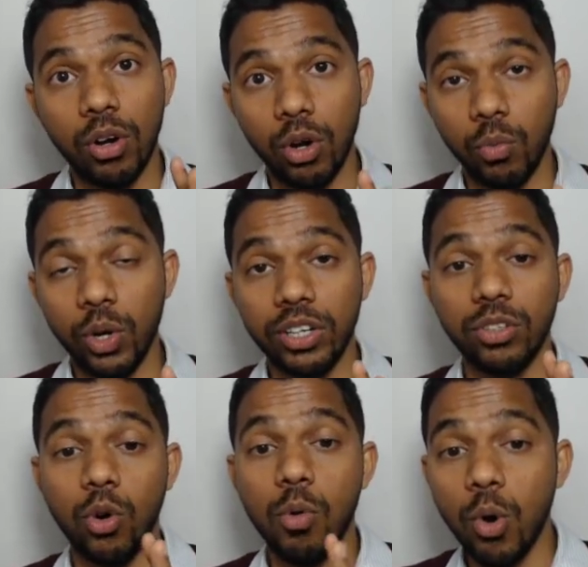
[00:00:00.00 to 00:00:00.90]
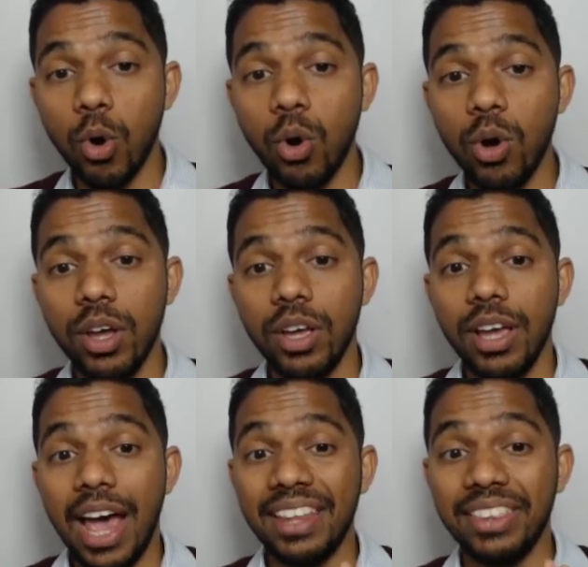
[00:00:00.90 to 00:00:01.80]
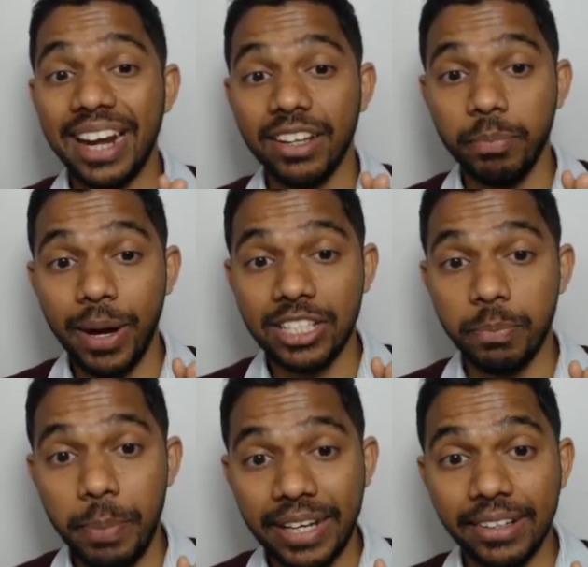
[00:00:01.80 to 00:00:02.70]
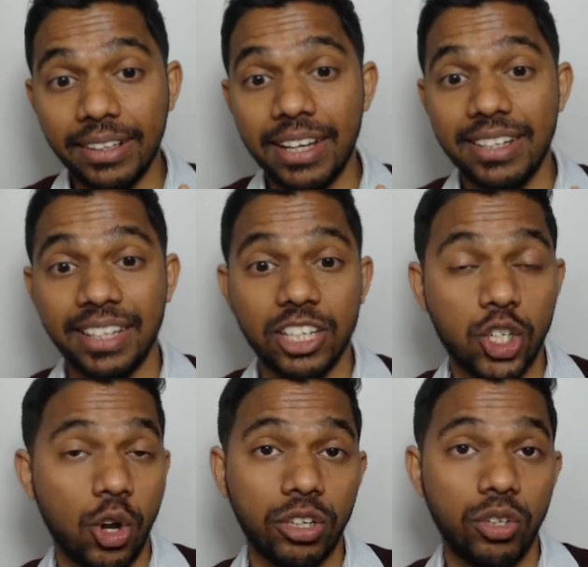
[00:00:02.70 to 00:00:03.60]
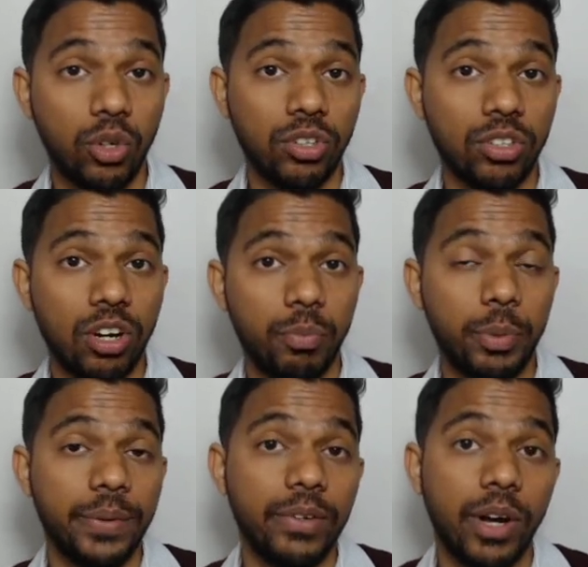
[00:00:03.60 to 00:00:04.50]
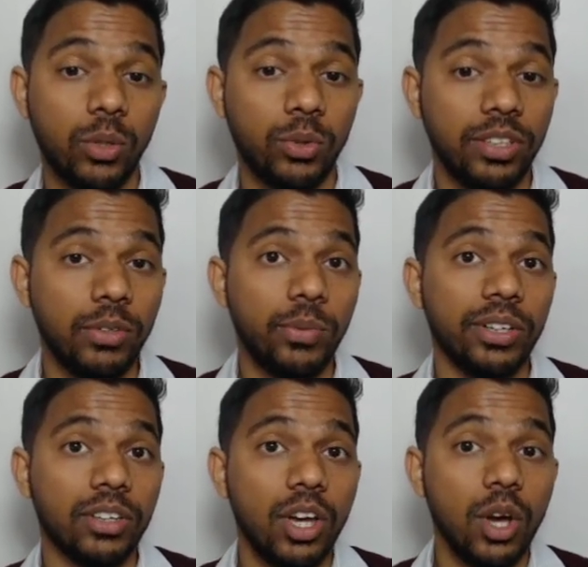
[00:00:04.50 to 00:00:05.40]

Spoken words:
words or more, and that is much better than taking shorter notes of between 1 to 3 words.